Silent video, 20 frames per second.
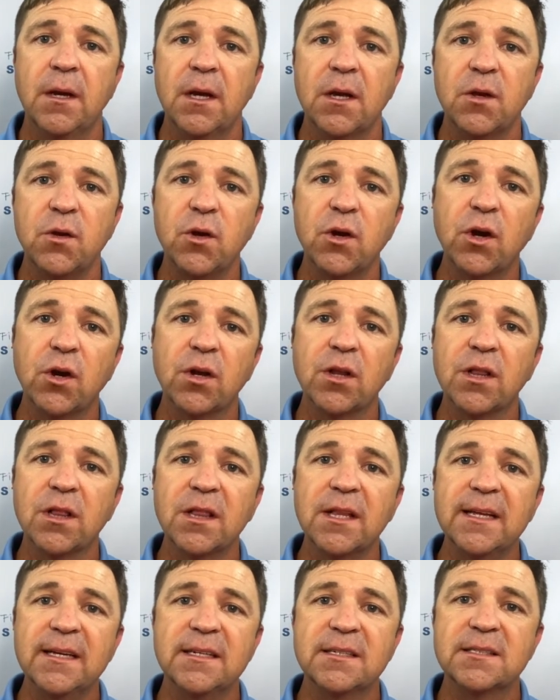you're gonna
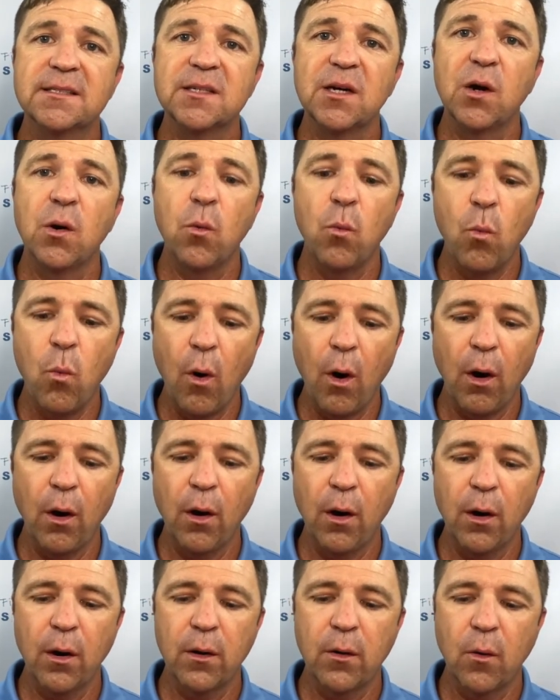list a
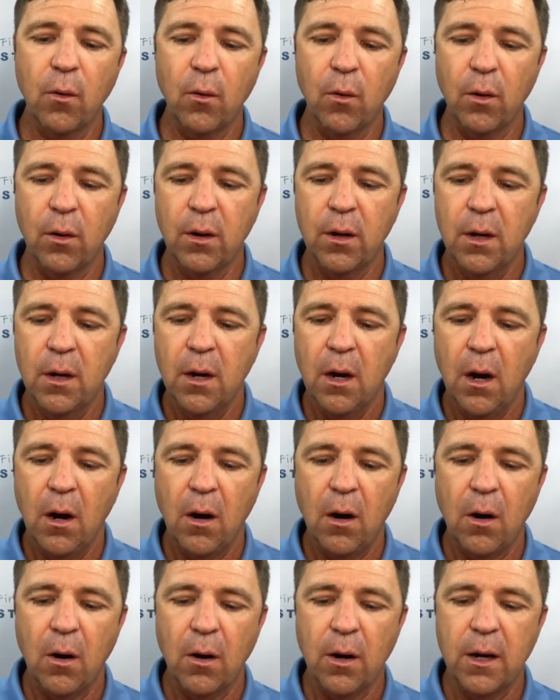word or
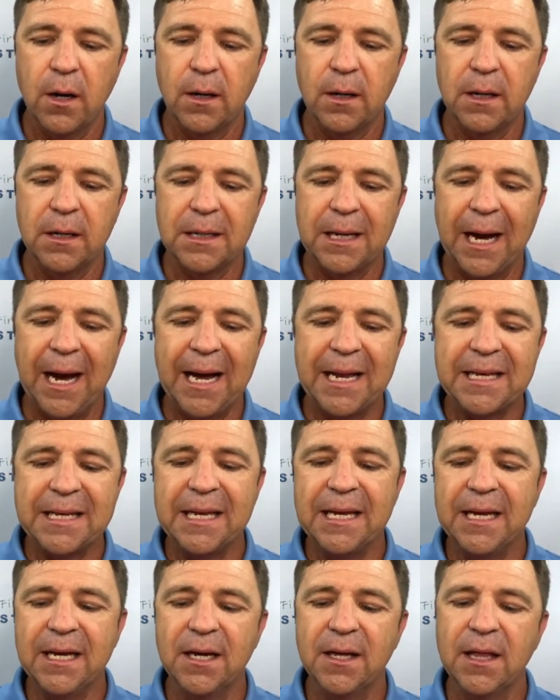an
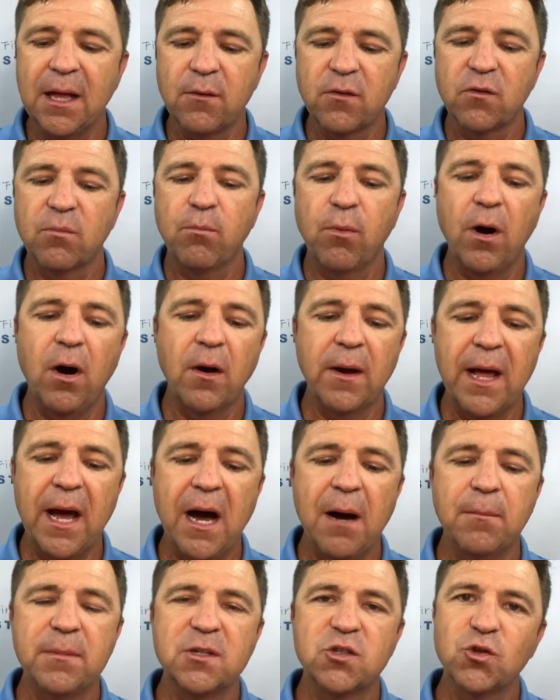idea that was brought
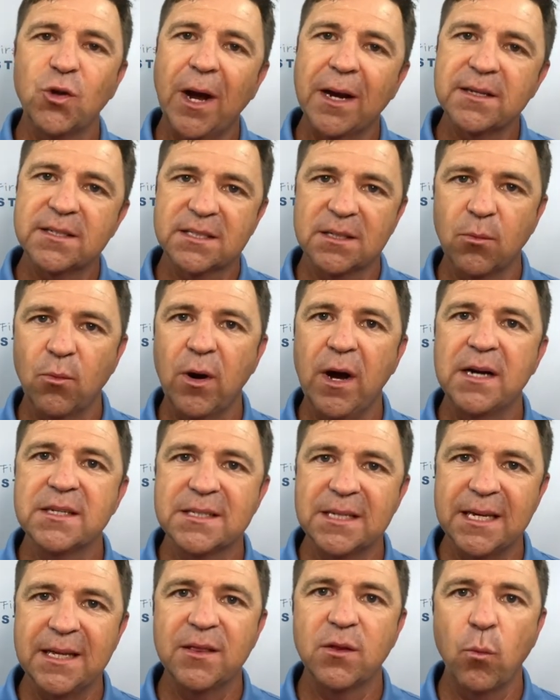out, but try to
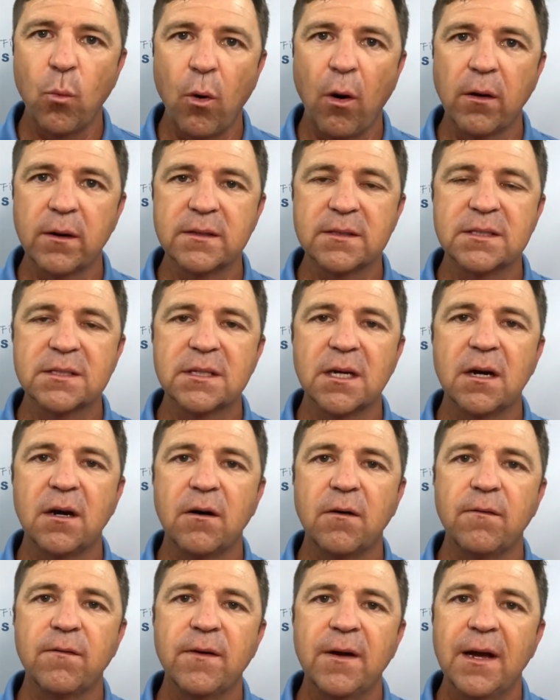summarize it in the word
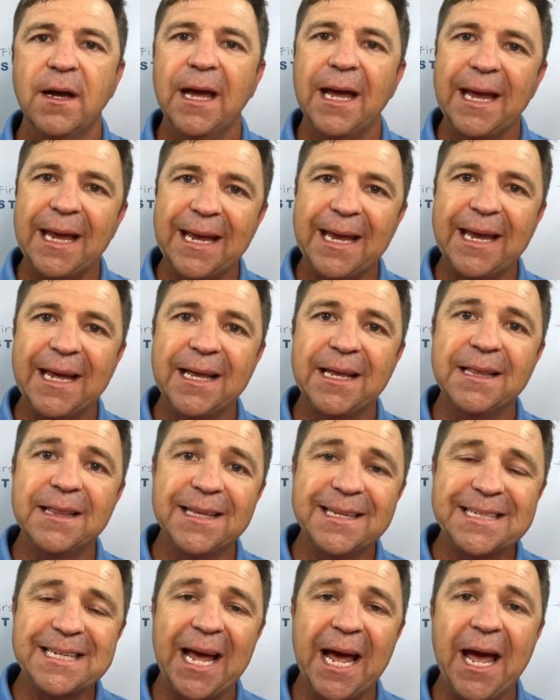itself, in
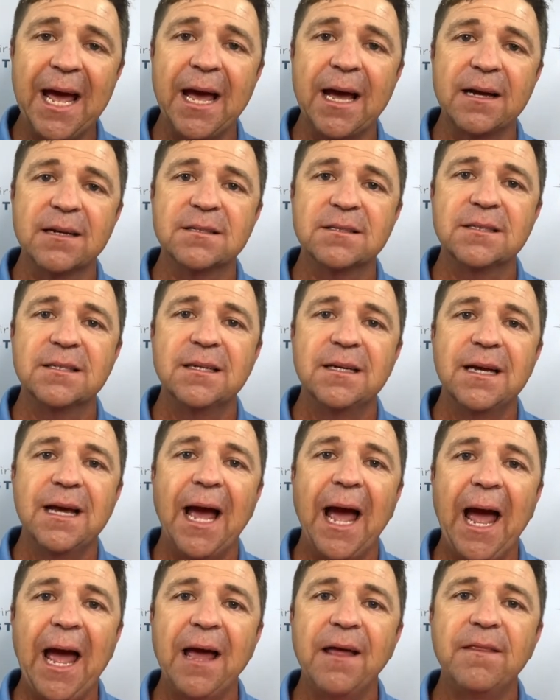the text,
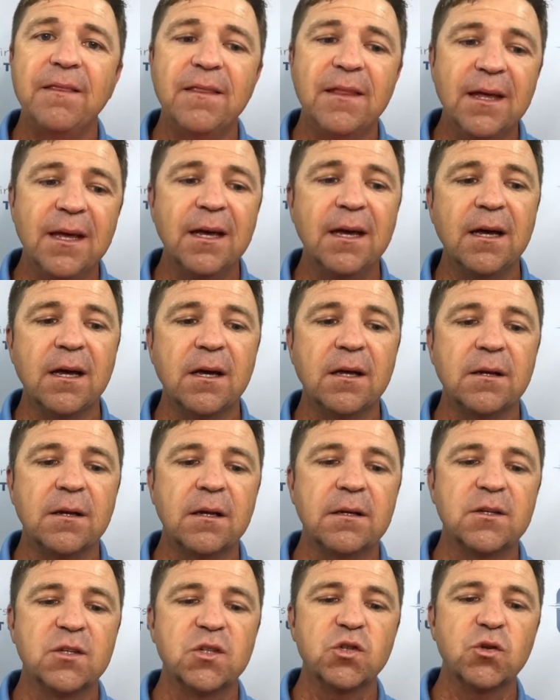and
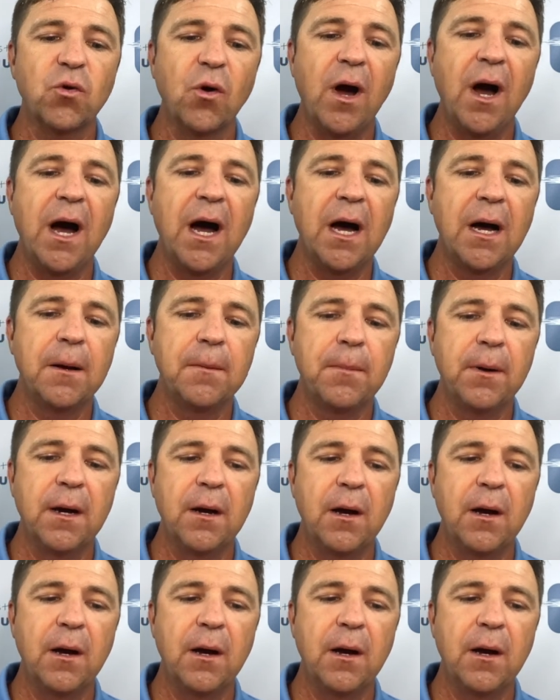then describe